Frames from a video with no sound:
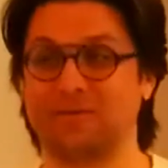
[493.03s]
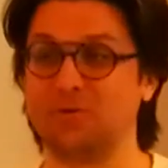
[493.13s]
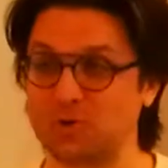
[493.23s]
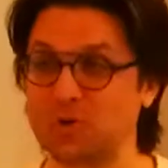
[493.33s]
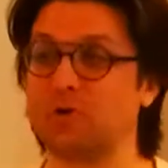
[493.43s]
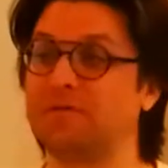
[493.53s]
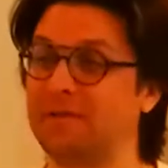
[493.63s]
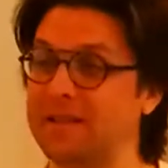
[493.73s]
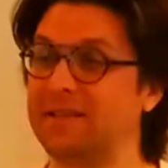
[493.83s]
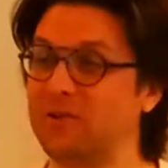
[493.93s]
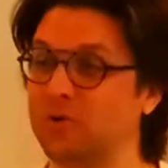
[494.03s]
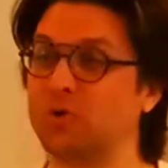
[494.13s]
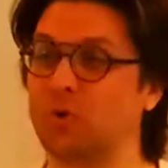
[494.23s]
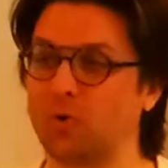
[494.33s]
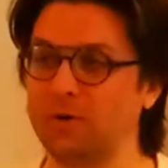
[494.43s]
And it can be,
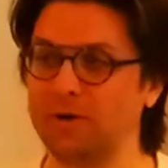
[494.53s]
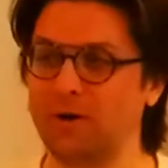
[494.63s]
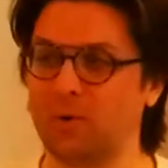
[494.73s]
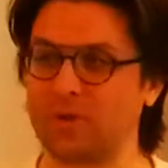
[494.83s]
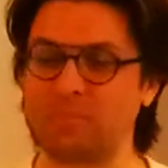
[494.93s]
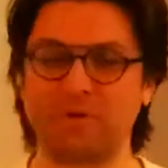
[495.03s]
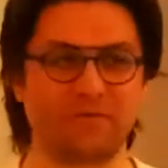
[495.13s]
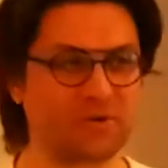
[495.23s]
well,